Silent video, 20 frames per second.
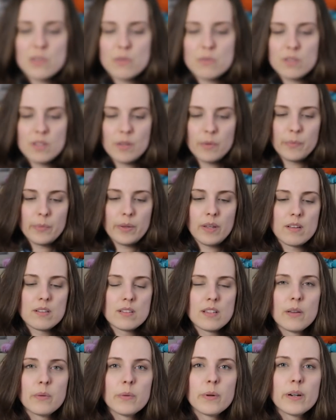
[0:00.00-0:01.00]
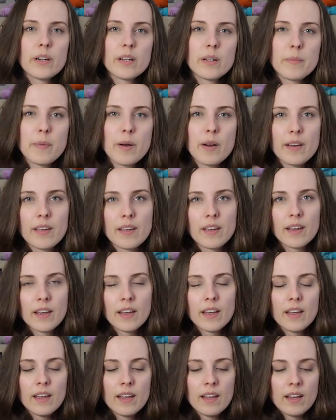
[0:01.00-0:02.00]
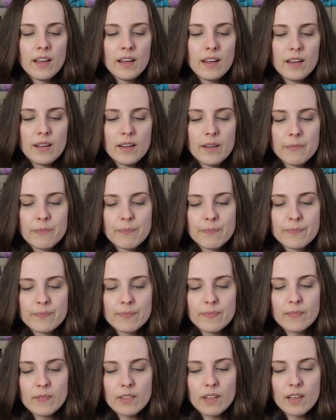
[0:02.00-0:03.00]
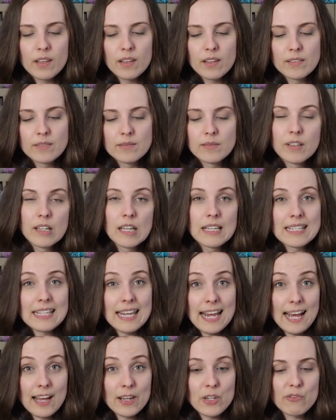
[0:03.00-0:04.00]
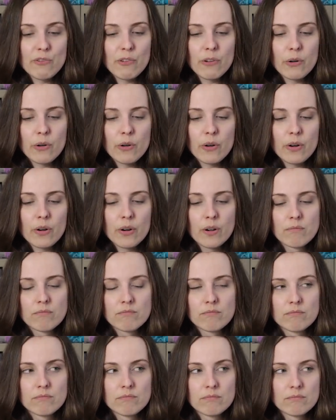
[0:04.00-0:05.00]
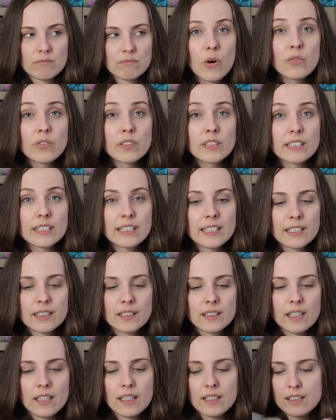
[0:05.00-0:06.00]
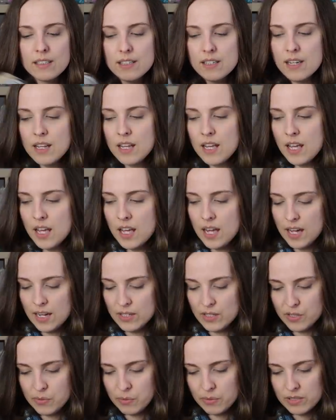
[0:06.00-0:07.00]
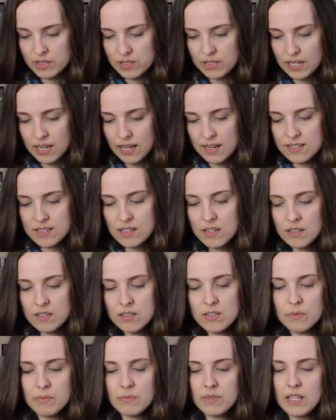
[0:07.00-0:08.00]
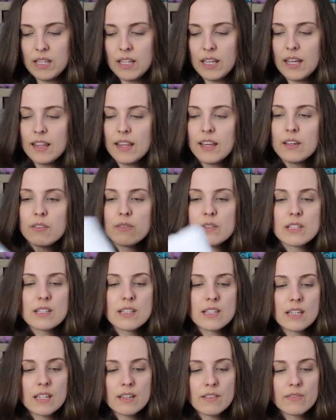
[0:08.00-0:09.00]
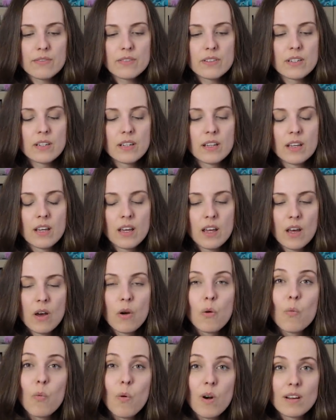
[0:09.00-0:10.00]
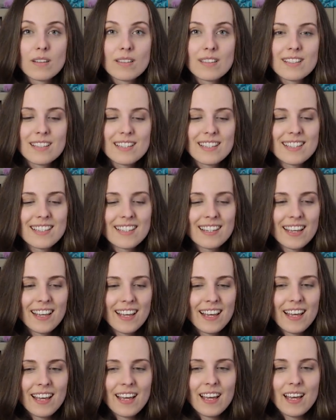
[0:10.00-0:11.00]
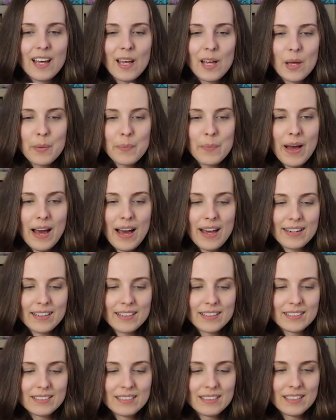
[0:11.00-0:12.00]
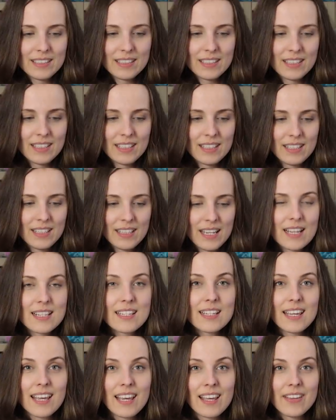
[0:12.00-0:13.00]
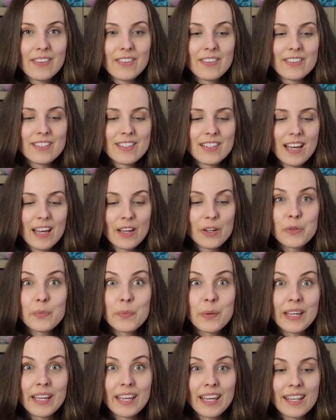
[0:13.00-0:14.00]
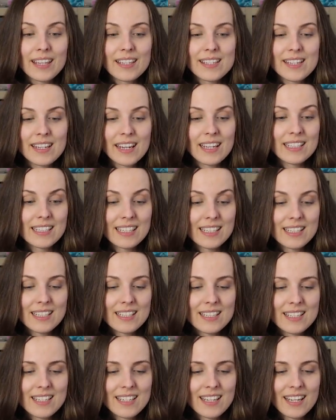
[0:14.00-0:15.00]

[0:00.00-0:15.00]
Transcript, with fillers: to use them because they were in my um, stash for over a year and I just wanted to cast on something. And I received once pattern as a gift. I could pick it, and I did.